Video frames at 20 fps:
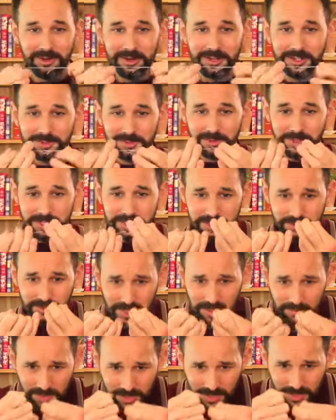It doesn't work so
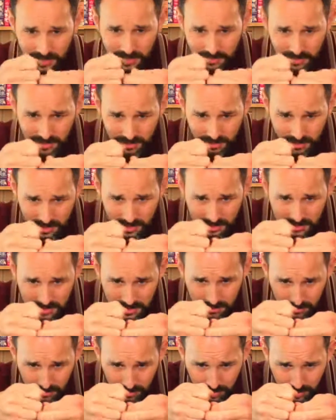well, but I'll give you a little close-up
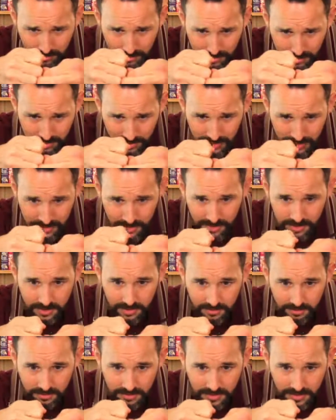of what I'm doing.
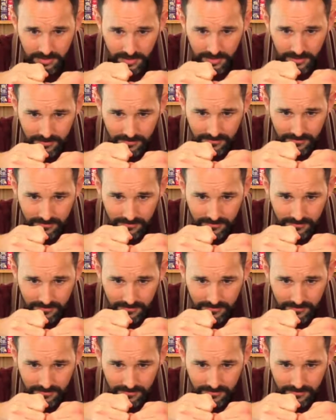You see that?